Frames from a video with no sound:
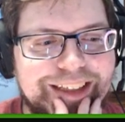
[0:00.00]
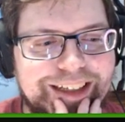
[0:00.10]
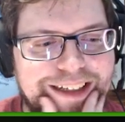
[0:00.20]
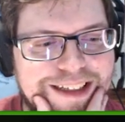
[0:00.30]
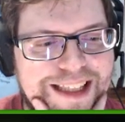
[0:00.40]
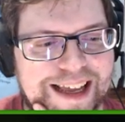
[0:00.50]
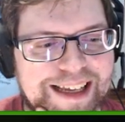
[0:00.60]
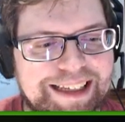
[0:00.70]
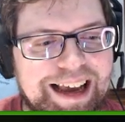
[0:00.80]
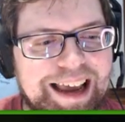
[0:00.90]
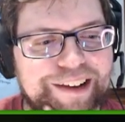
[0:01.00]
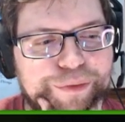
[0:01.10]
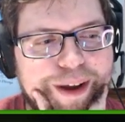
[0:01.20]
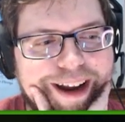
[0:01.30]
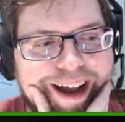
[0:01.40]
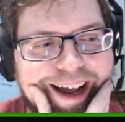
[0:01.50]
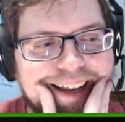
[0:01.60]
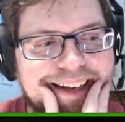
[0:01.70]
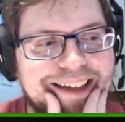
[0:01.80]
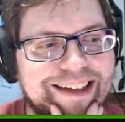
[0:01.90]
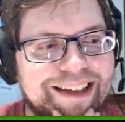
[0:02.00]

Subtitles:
that kind of went on